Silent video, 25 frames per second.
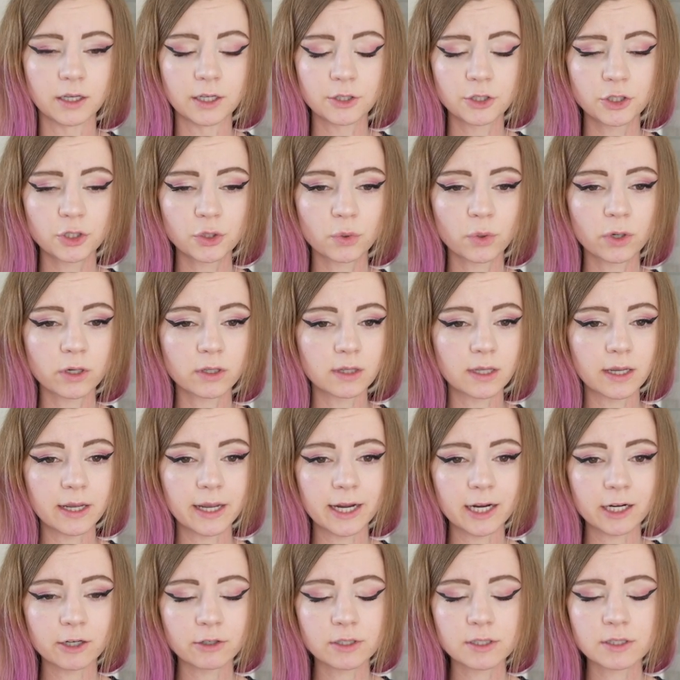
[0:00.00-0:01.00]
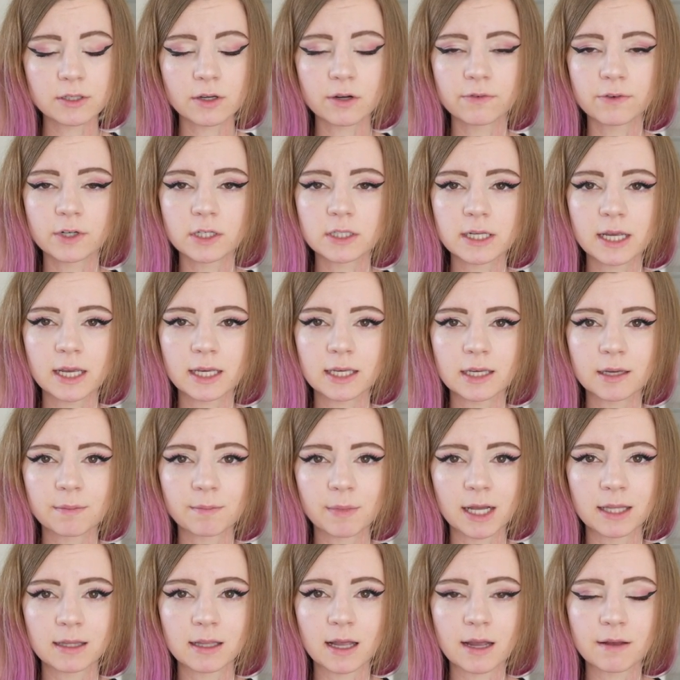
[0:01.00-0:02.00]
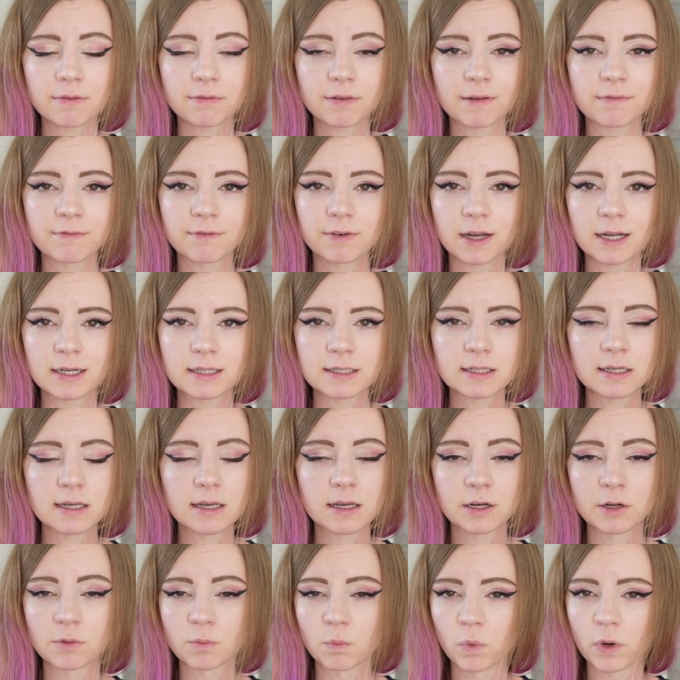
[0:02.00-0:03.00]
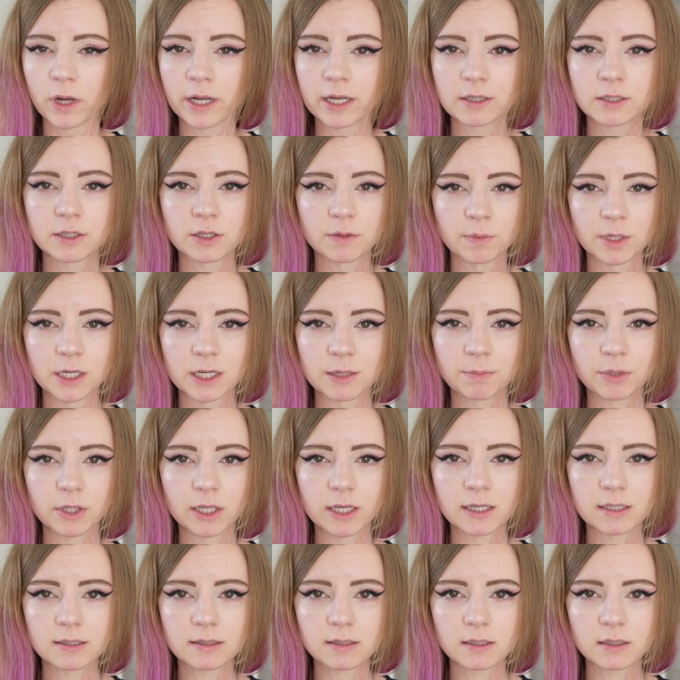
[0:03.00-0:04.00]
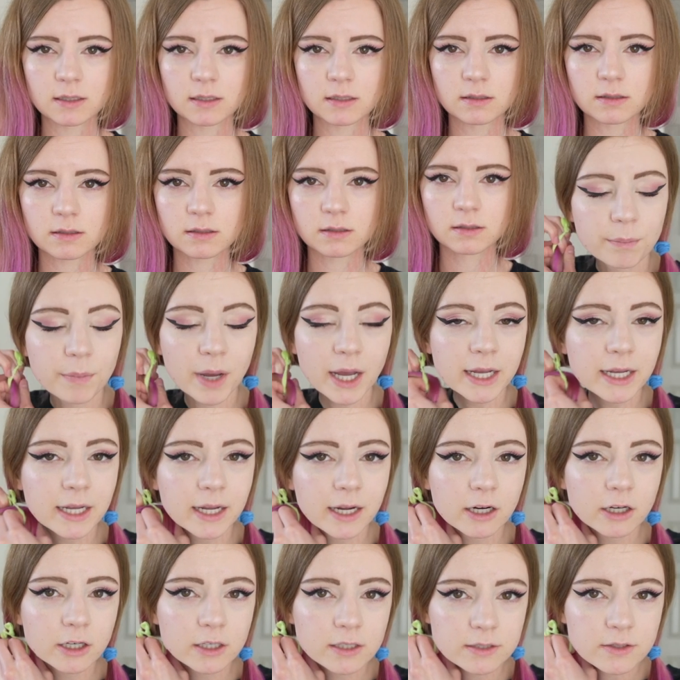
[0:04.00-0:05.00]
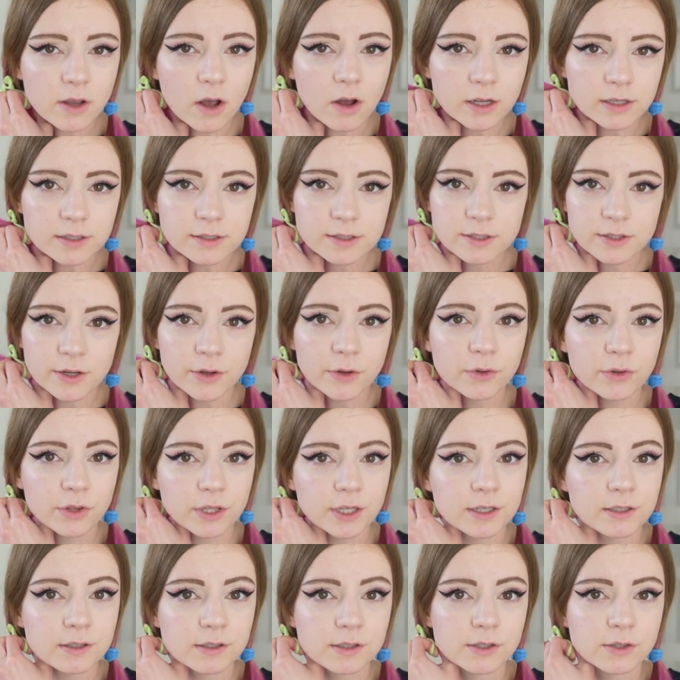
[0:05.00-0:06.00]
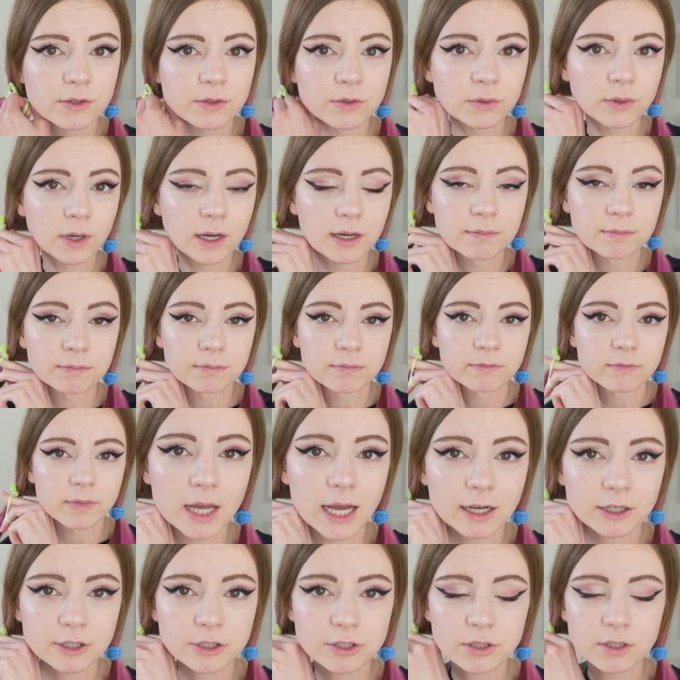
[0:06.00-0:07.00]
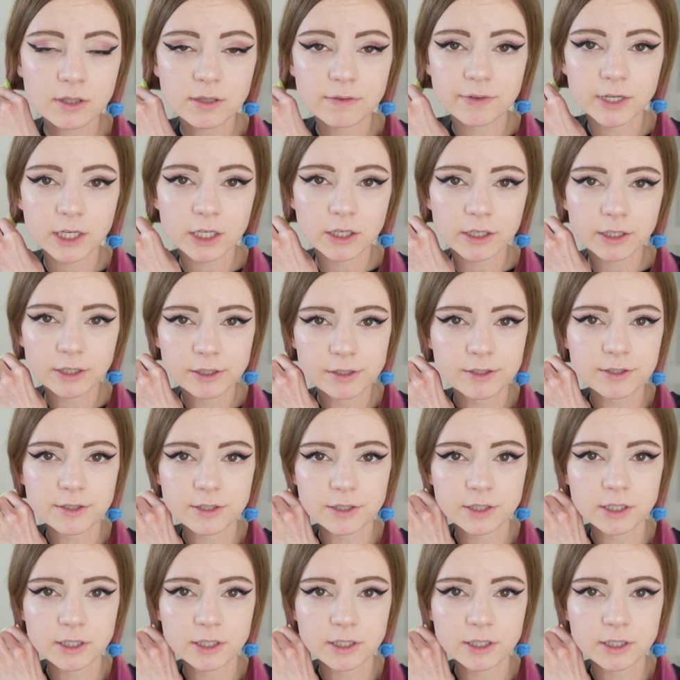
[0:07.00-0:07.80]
In short, the hair is overtaking my life. I'm finding it in way too many places. My hair has gotten so thin too, I'm actually very concerned.